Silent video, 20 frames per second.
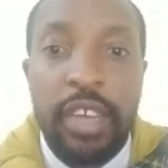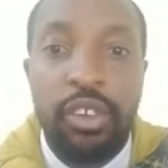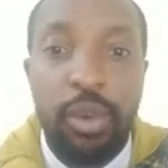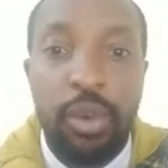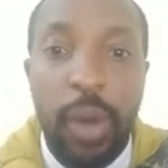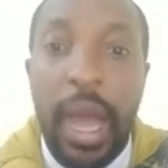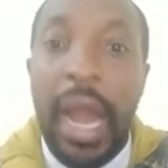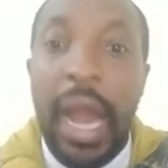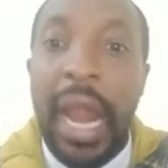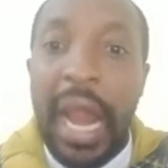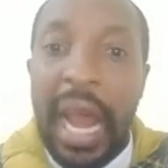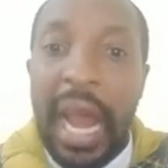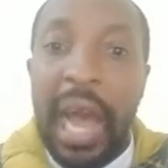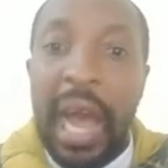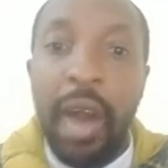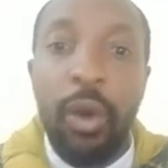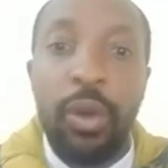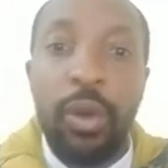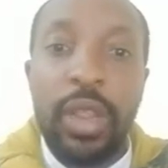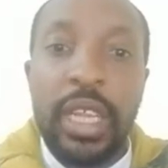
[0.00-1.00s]
to
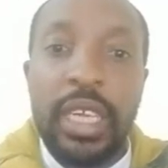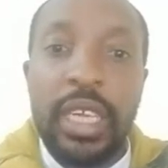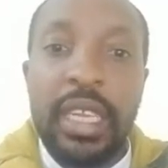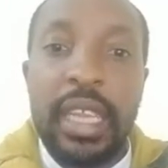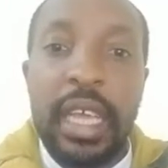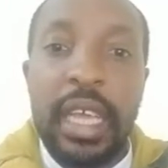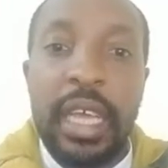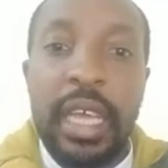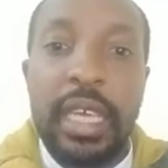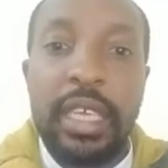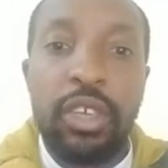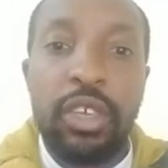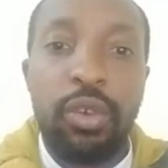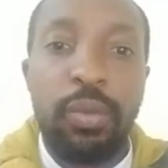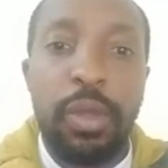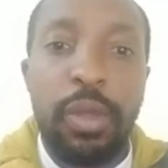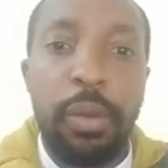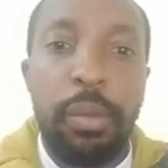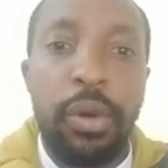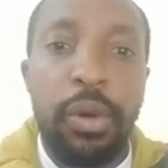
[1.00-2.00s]
allow that they
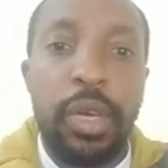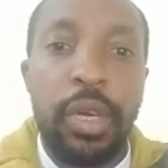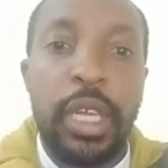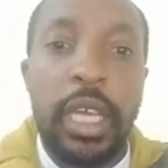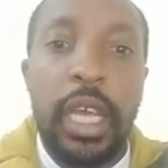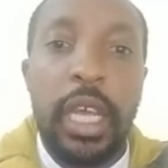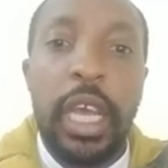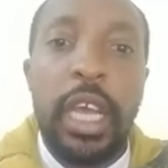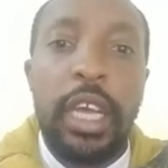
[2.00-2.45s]
exhume the body.